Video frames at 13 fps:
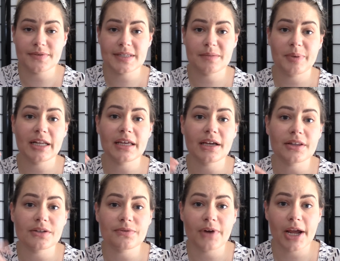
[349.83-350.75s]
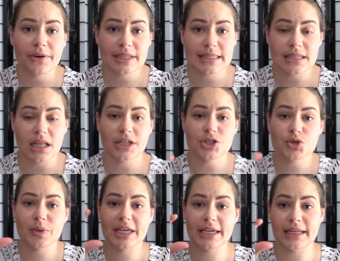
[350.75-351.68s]
depending on the fragrance launch,
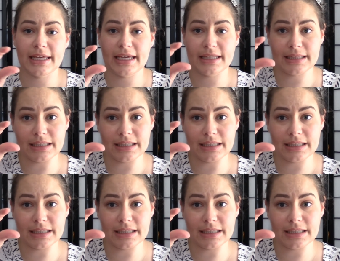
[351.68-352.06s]
we can get